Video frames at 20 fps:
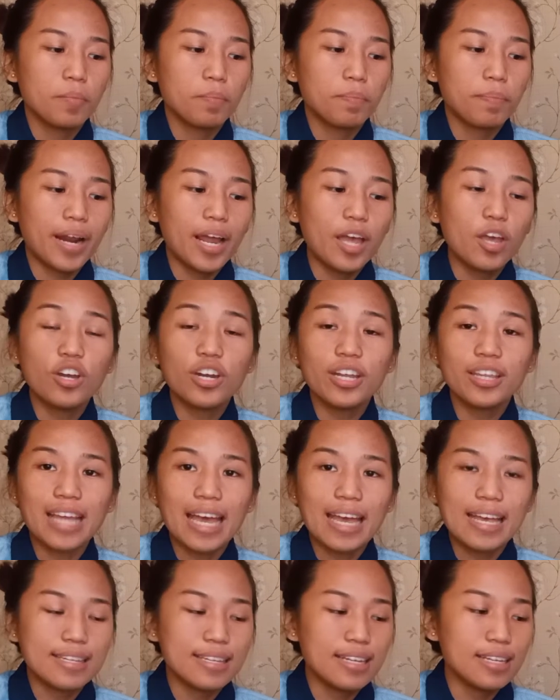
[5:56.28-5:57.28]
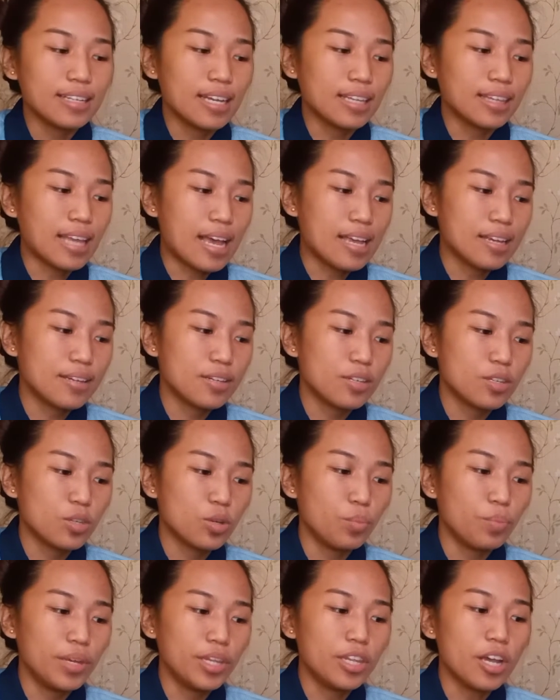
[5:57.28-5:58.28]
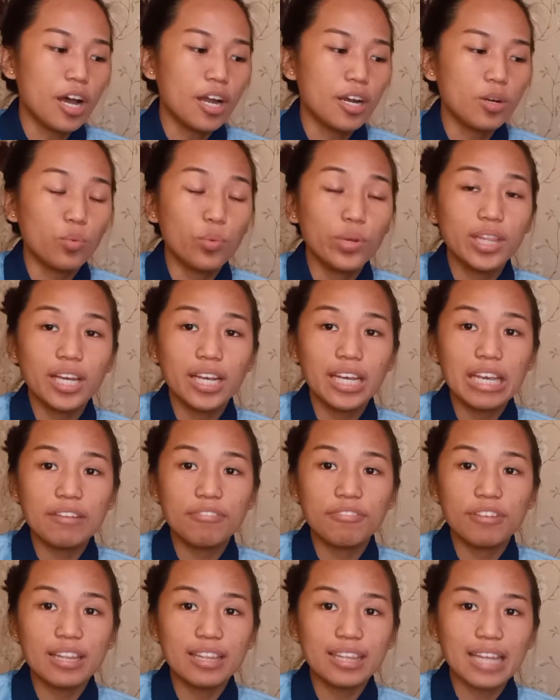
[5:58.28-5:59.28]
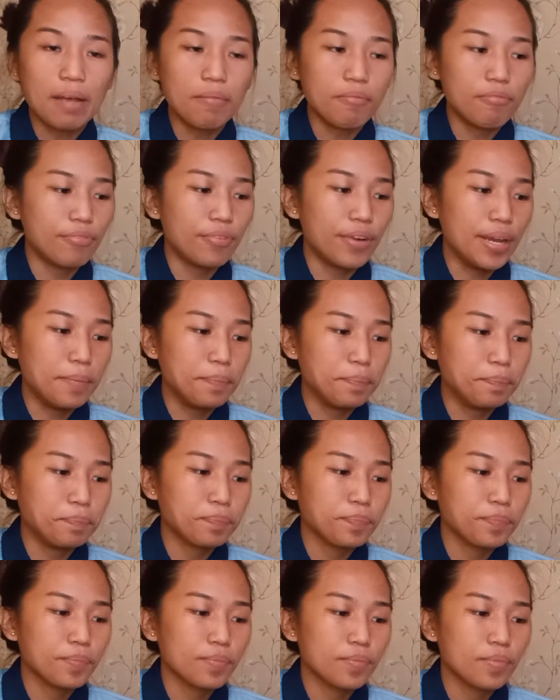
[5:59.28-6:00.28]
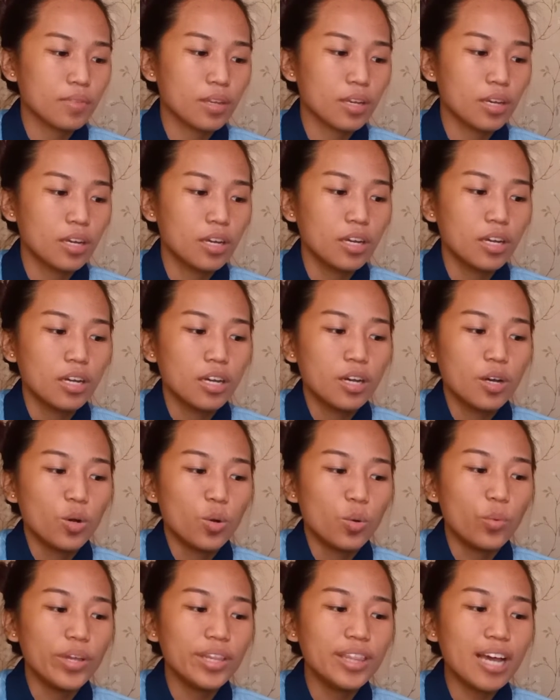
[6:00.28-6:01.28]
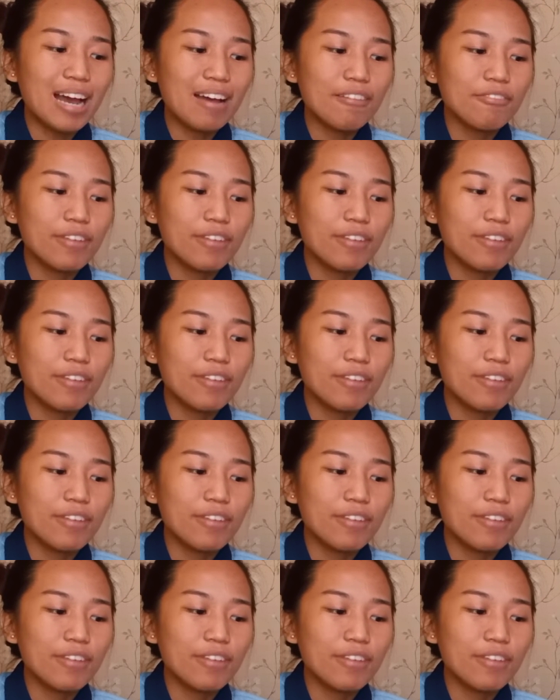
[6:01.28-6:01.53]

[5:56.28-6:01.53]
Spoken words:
prioritizing the tasks to be done with a given time frame, with the